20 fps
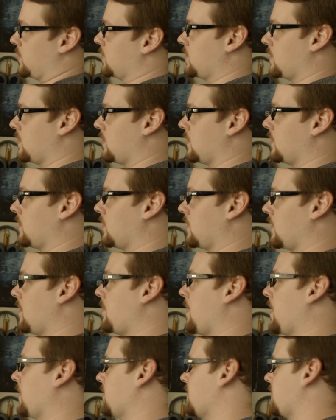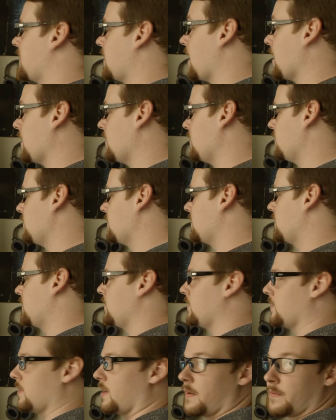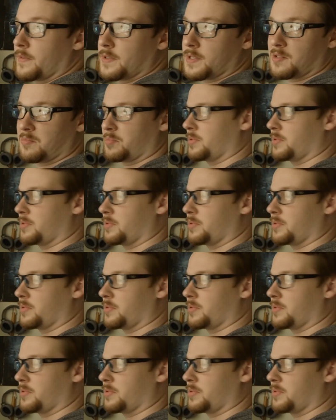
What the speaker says: just the amounts that I used. You can obviously